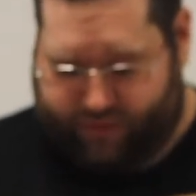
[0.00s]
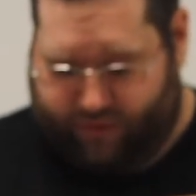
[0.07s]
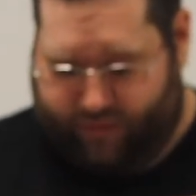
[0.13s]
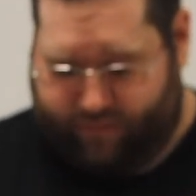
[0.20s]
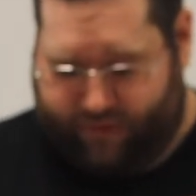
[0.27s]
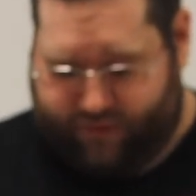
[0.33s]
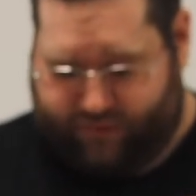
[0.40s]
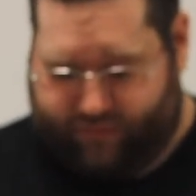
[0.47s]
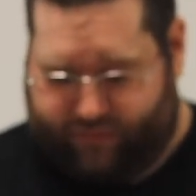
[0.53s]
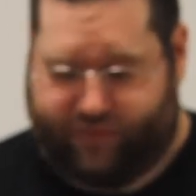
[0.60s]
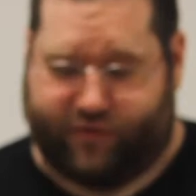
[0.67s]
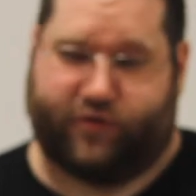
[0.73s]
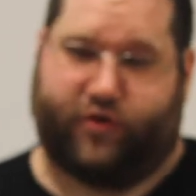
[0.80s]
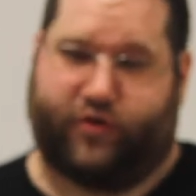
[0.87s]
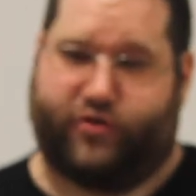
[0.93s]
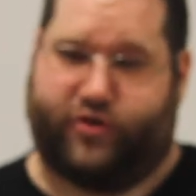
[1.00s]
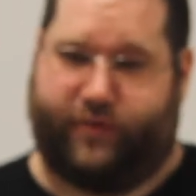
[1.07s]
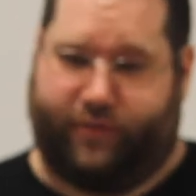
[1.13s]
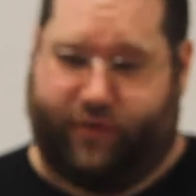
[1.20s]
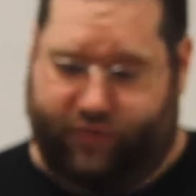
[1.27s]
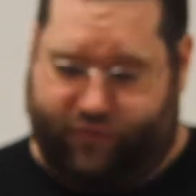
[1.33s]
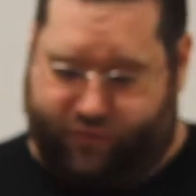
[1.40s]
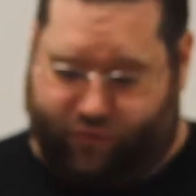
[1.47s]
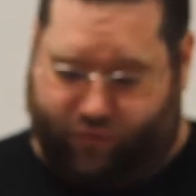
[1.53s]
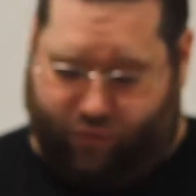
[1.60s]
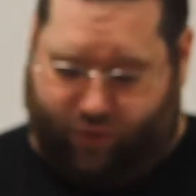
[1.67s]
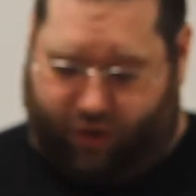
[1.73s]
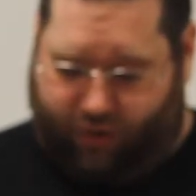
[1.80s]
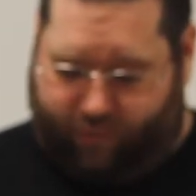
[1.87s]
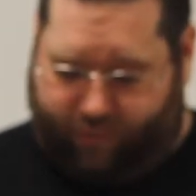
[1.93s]
card measures your GPU's
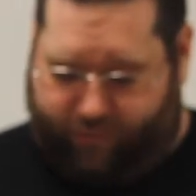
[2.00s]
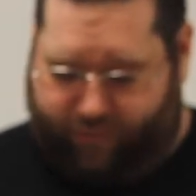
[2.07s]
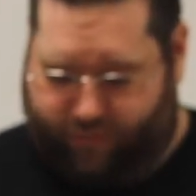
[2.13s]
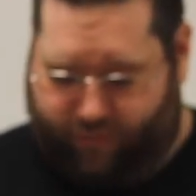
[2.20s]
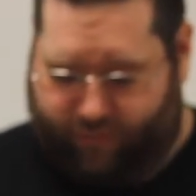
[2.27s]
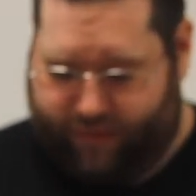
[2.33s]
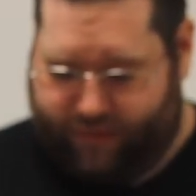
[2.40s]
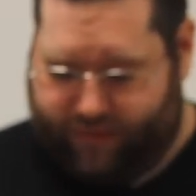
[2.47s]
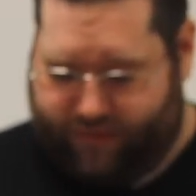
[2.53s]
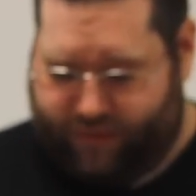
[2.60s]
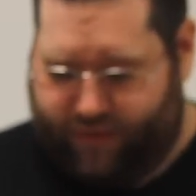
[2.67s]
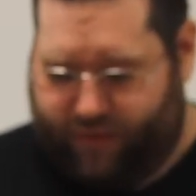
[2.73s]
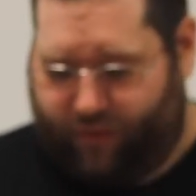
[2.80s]
raw performance,